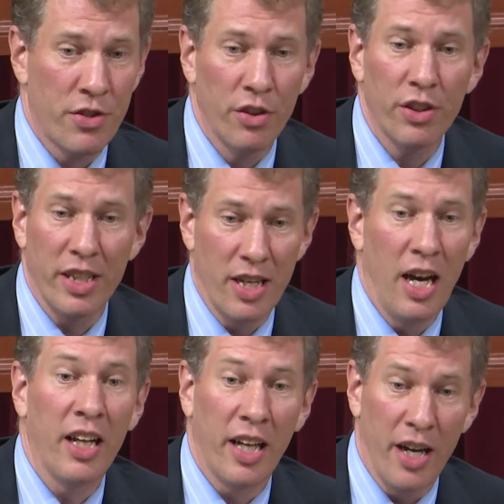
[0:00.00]
certainly to
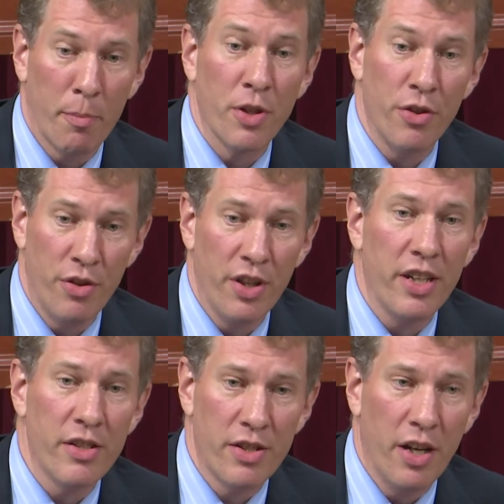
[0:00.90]
highlight
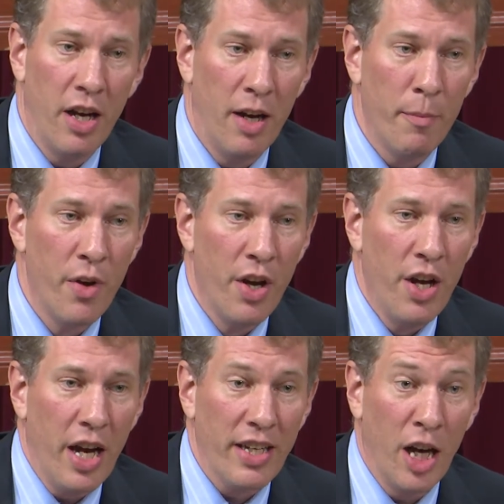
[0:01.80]
opportunities. Um,
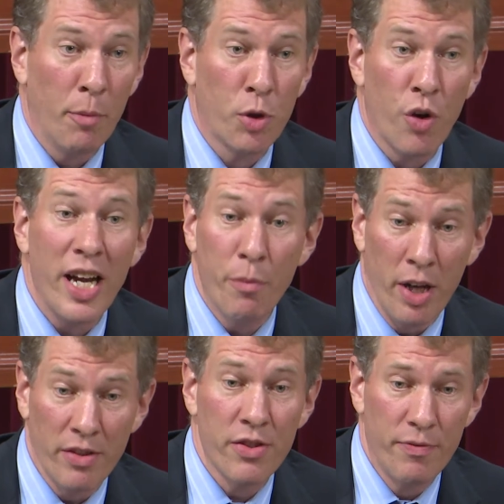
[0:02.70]
and to help create
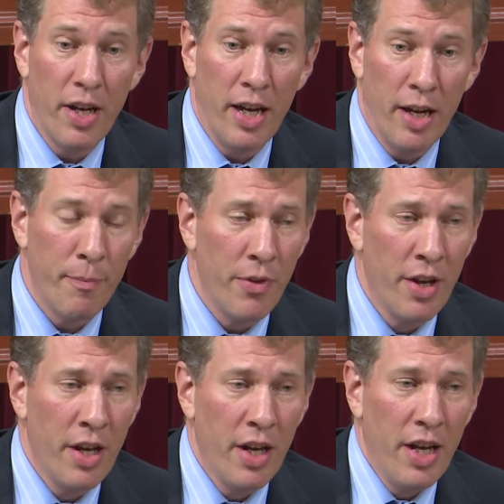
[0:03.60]
ones. Um,
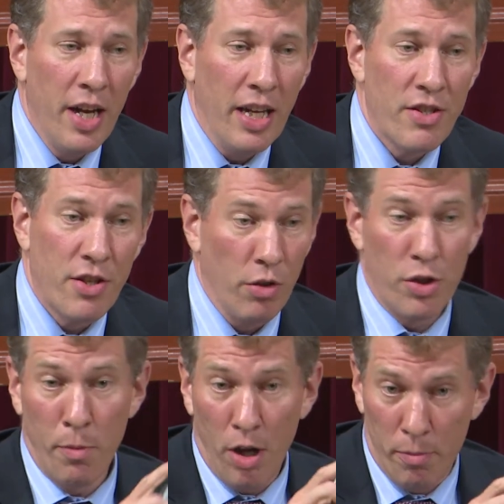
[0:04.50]
and so,
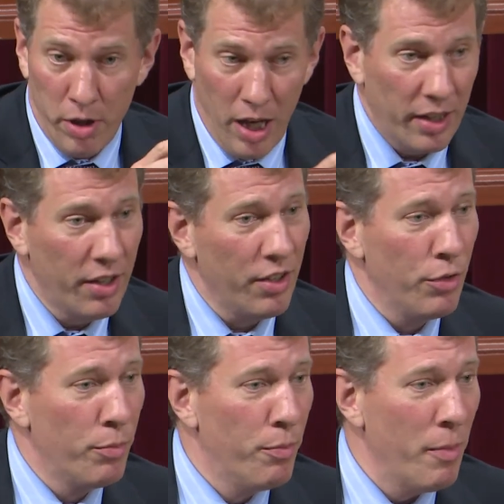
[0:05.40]
small plug,
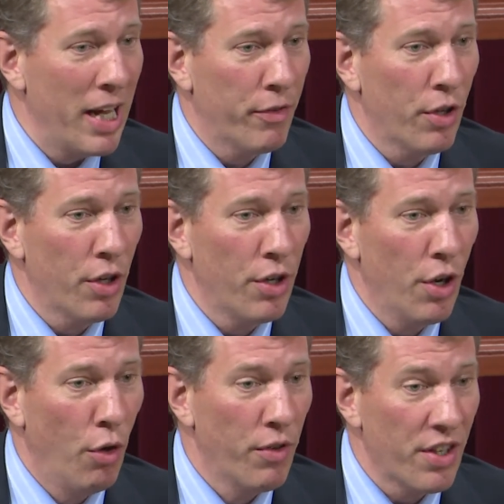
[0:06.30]
you may have
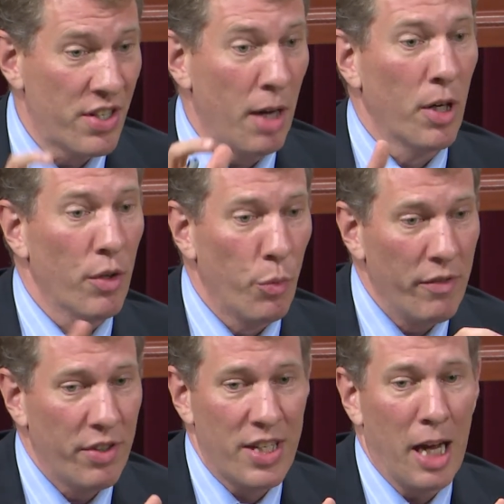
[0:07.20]
heard over the summer,
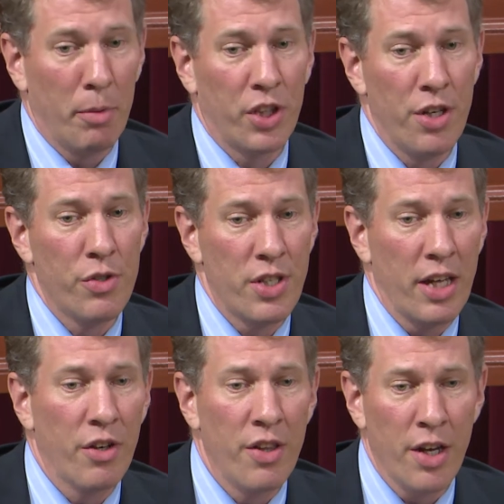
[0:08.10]
we've established a new
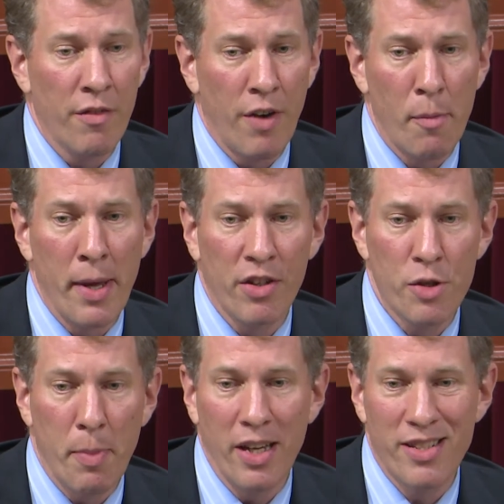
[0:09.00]
center in the environmental
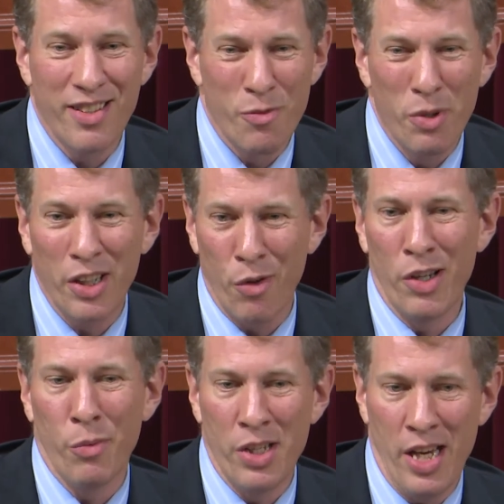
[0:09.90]
space that's really
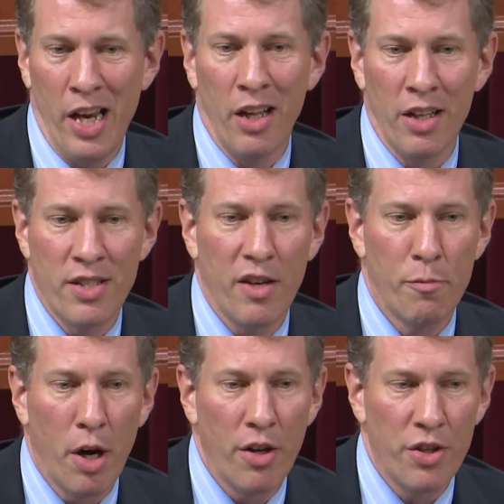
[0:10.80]
going to entail a set
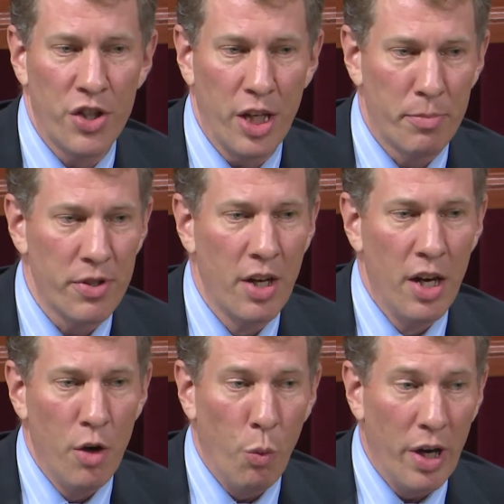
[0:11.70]
of partnerships
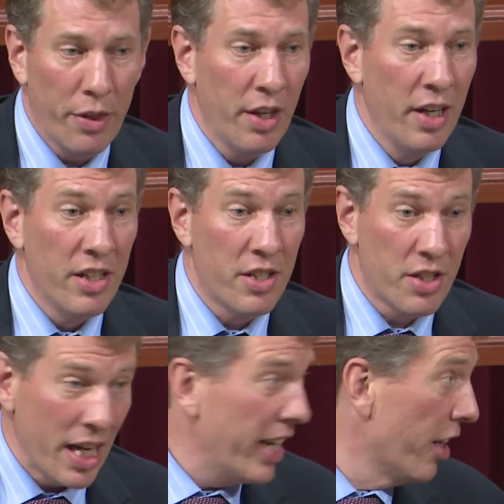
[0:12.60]
with
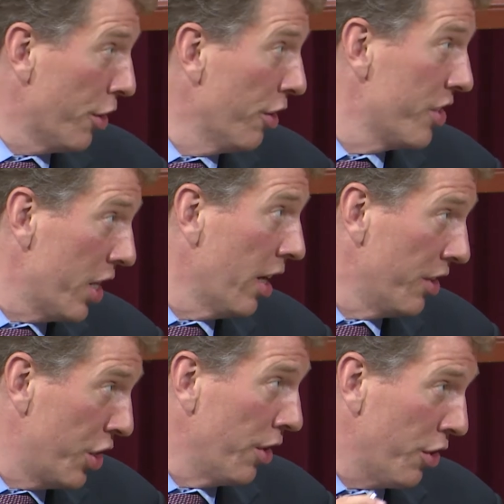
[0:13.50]
state attorneys,
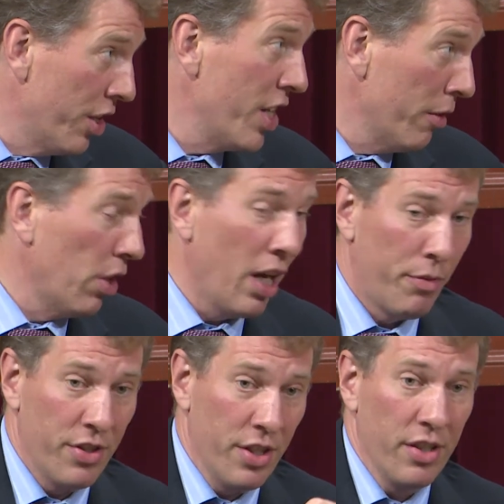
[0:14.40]
attorney general
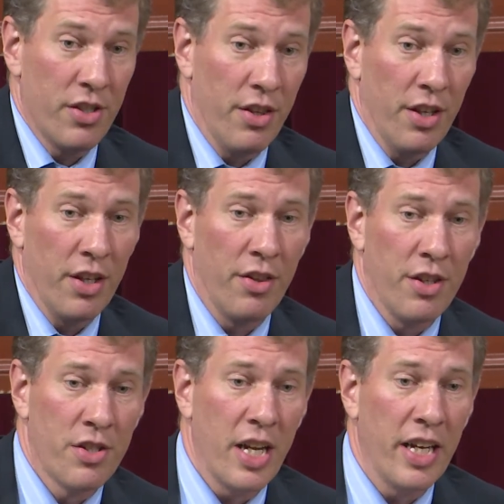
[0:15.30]
offices, and the,
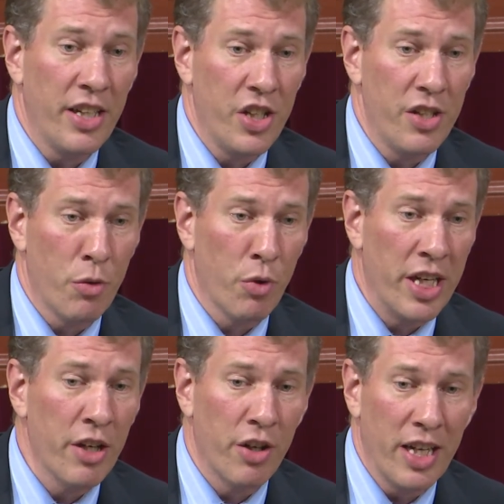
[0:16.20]
the state A Gs who were
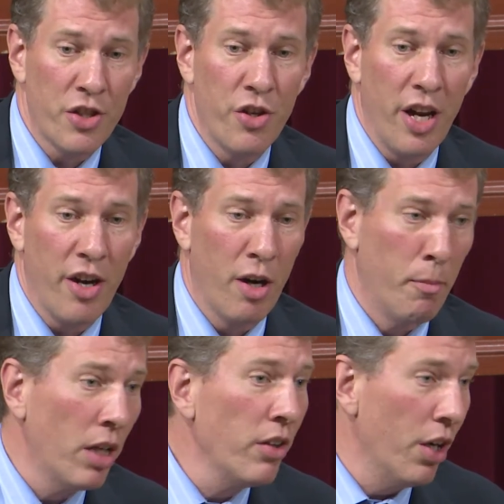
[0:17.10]
here yesterday are
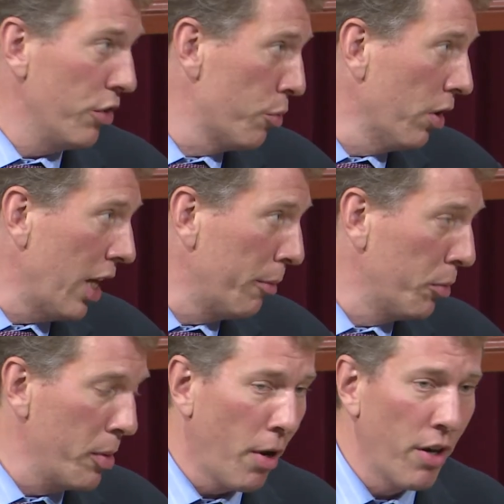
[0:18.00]
among those we're
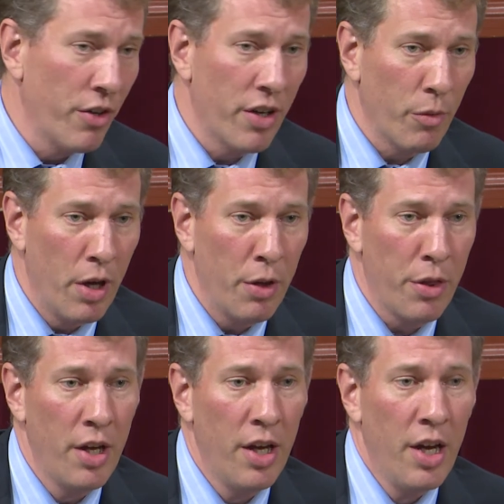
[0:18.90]
liable to be partnering with
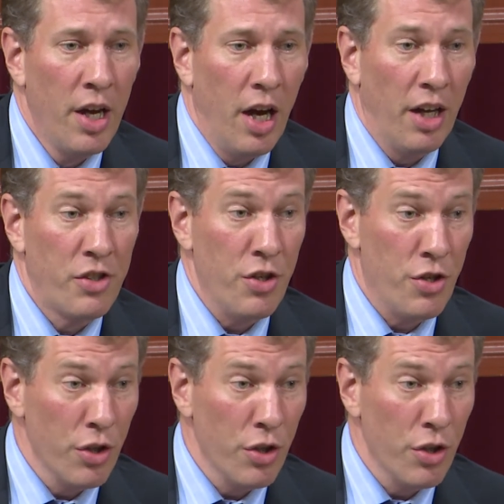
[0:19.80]
uh, to